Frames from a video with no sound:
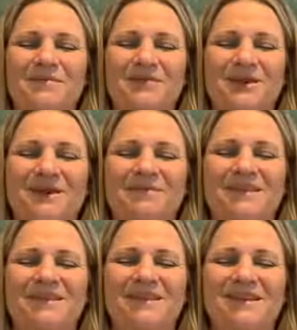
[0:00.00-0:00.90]
Bring it up
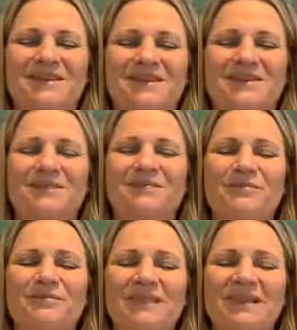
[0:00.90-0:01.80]
into the
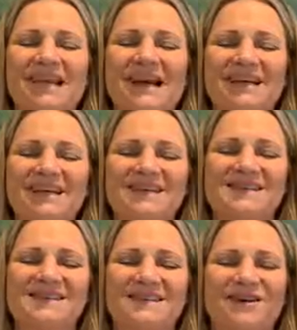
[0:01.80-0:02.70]

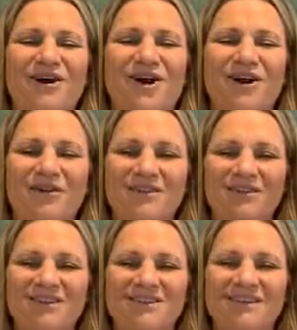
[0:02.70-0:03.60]
lungs and the heart
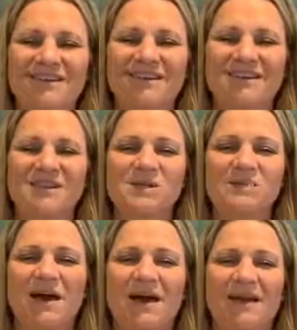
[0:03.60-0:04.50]
region.
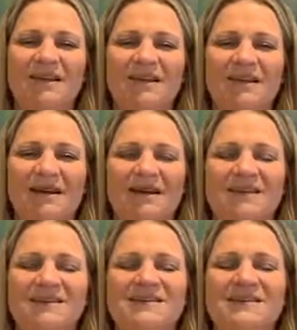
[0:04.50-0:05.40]
Expand the
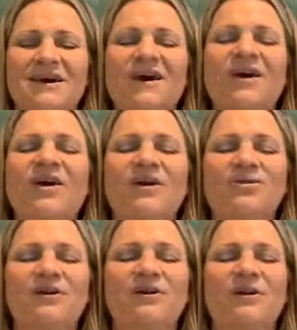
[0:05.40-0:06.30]
lungs.
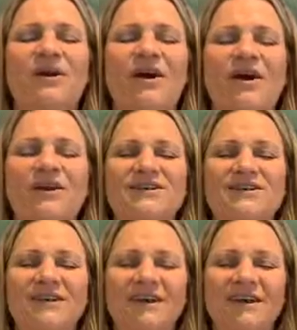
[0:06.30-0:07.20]
Open our
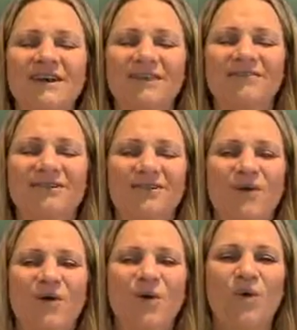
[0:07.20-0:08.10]
heart. Feel
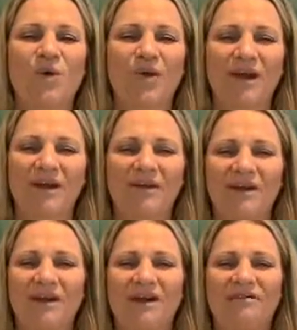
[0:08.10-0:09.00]
the whole
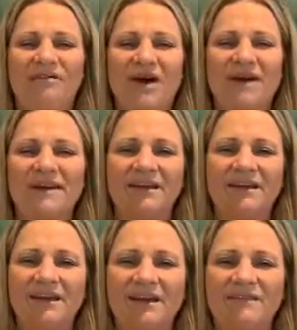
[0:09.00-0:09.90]
area of that
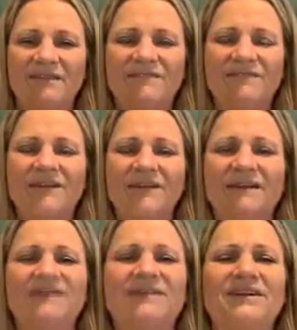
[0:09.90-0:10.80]
area. Fill
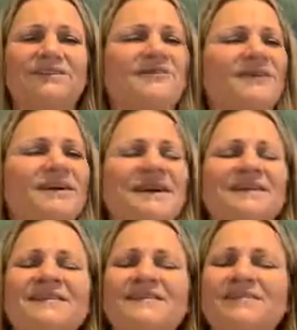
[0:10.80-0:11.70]
it, fill it, fill it.